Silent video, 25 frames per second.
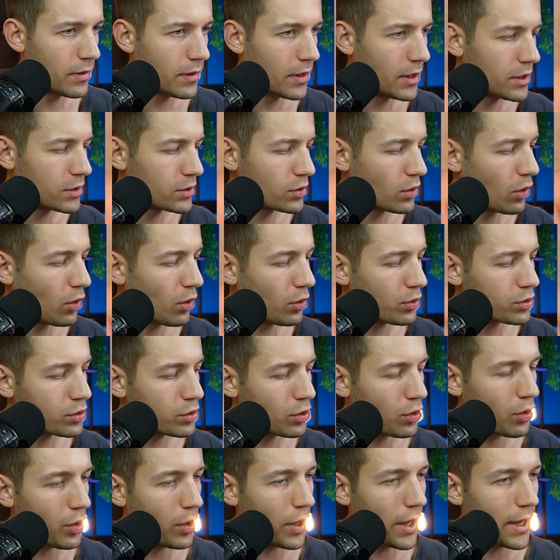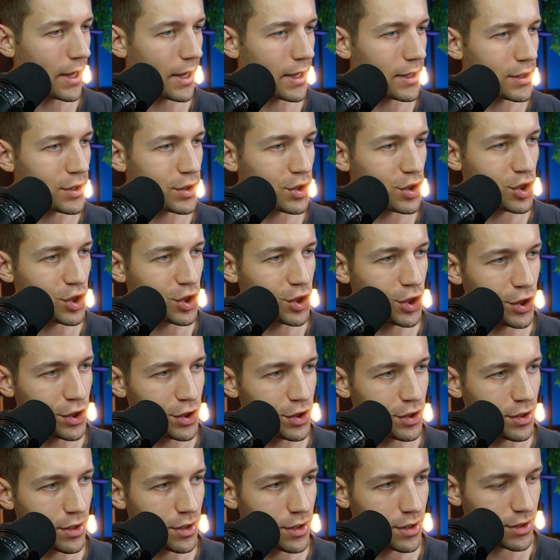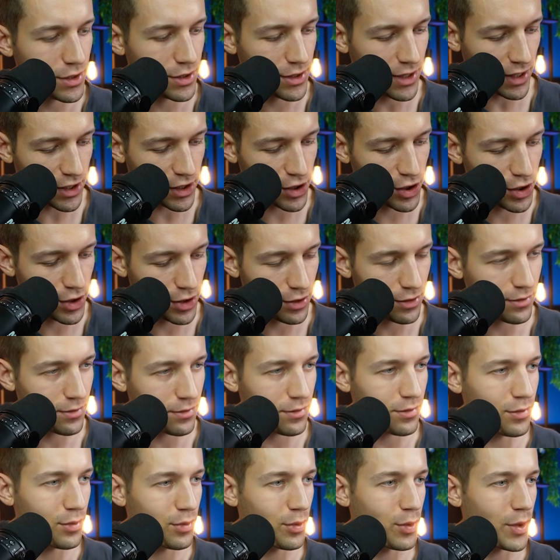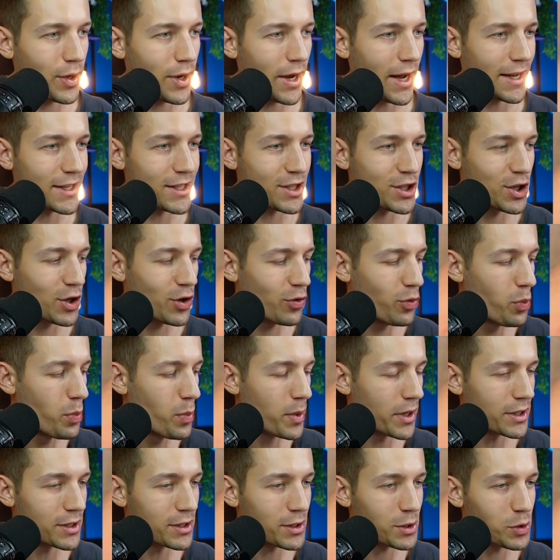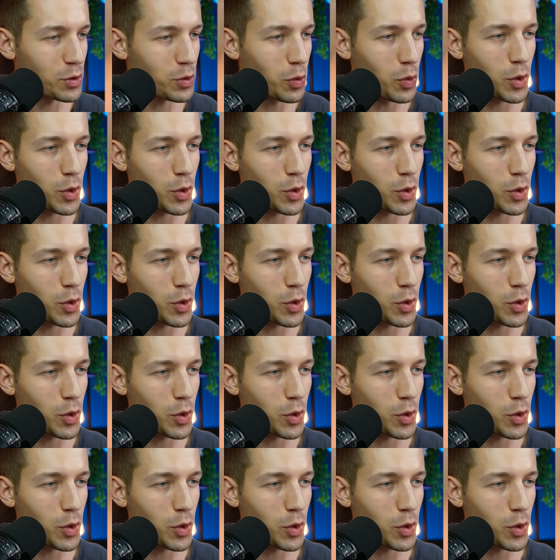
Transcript: There is also a cheat section for achievements,